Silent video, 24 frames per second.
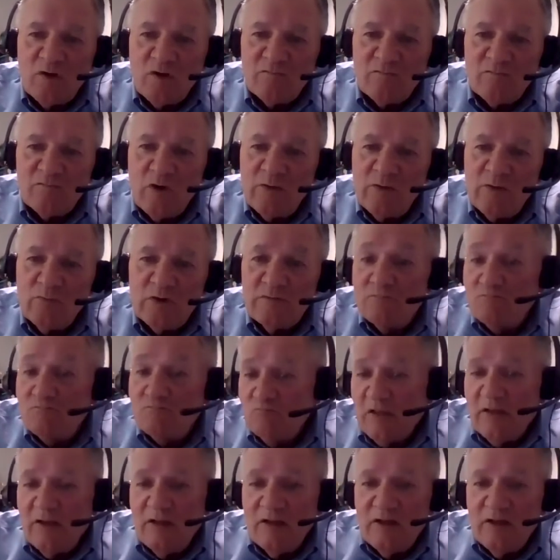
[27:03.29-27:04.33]
ointment,
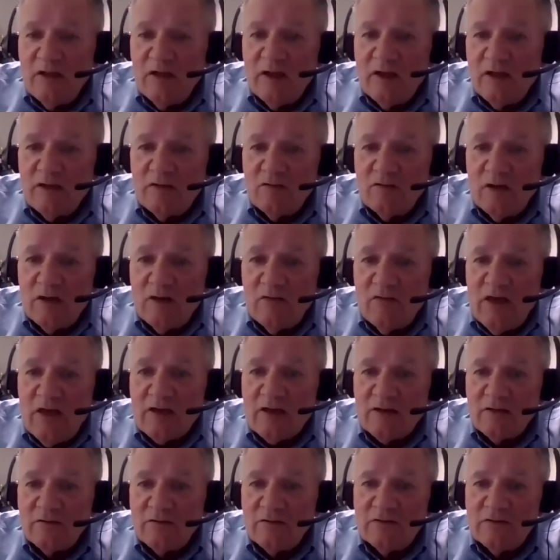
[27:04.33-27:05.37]
and
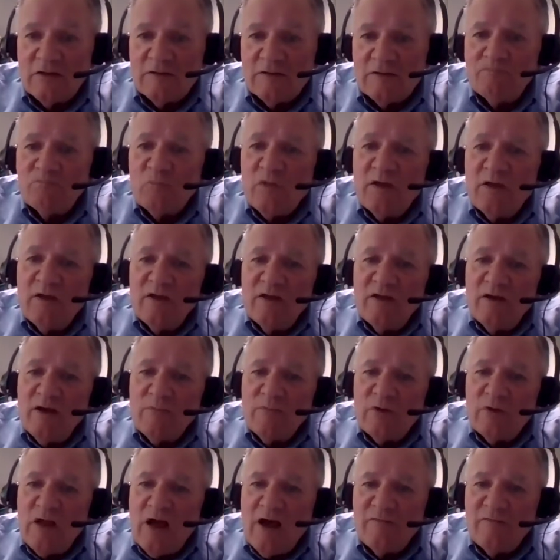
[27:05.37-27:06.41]
that cleared up.
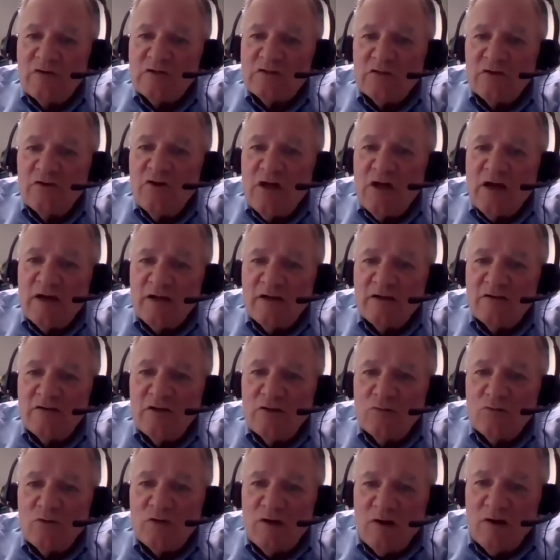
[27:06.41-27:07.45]
I mean, obviously, you're not going to
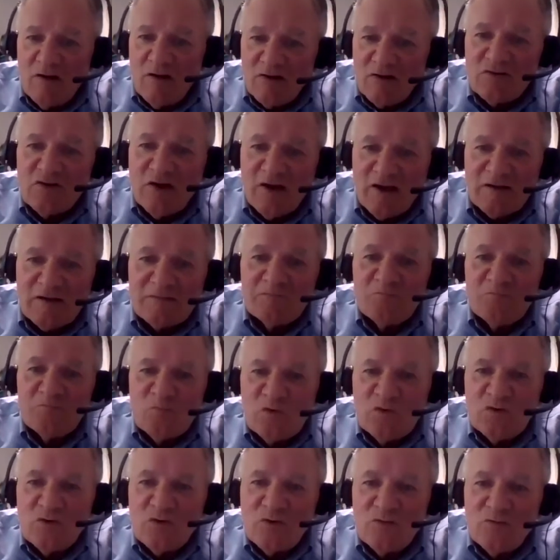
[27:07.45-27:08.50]
deal with a heart attack,
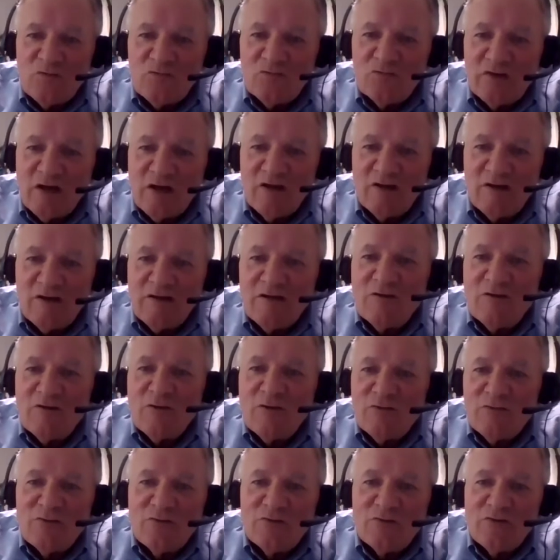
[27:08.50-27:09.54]
through
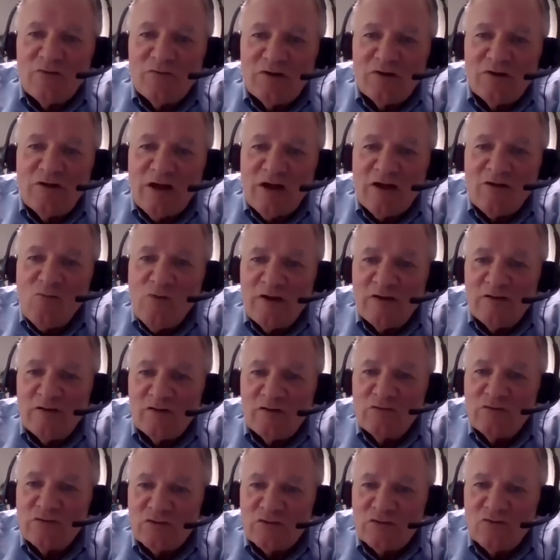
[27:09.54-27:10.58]
telehealth. You're not going to
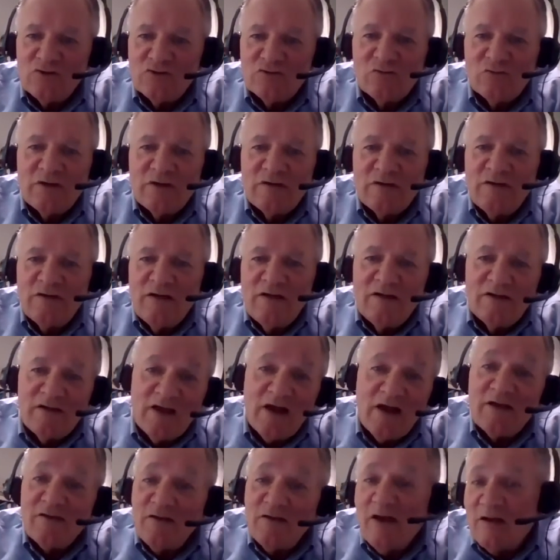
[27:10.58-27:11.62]
do surgery,
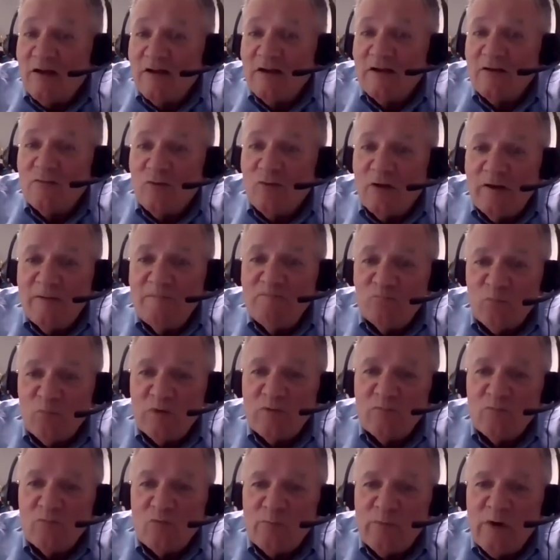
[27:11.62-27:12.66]
not yet anyway.
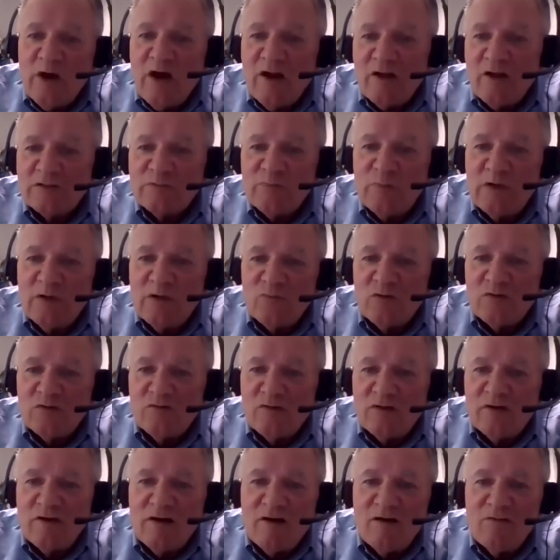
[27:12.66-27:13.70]
But robotics being what
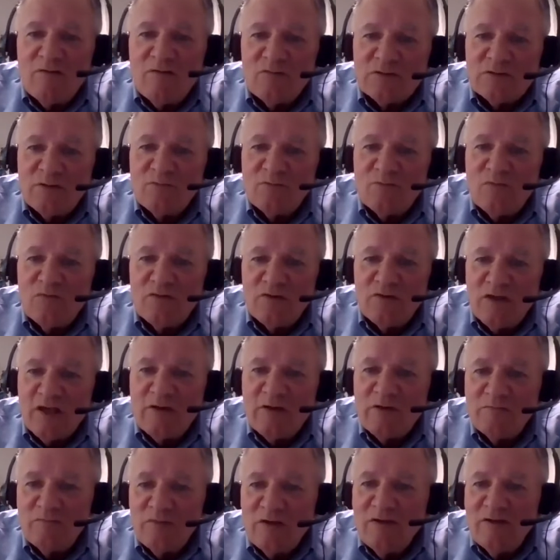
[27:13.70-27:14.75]
they are,
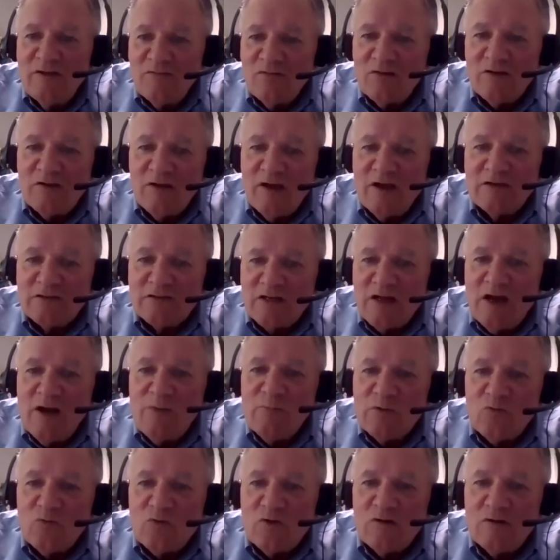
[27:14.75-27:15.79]
the day is
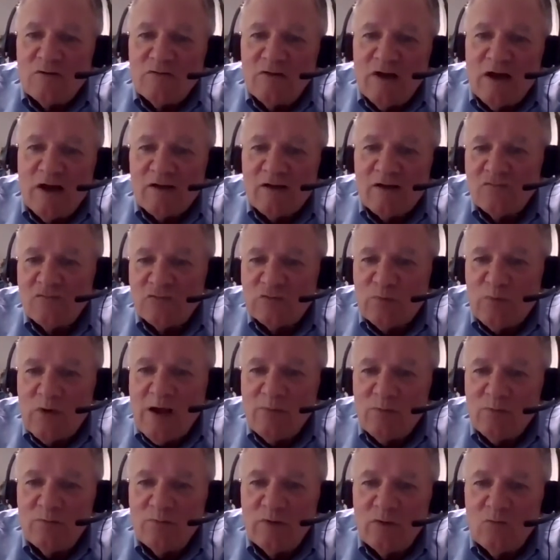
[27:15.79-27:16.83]
coming where doctors
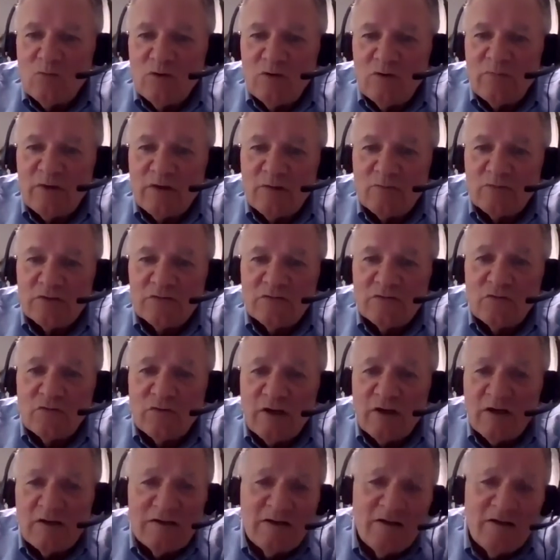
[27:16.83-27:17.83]
probably will be able to do that.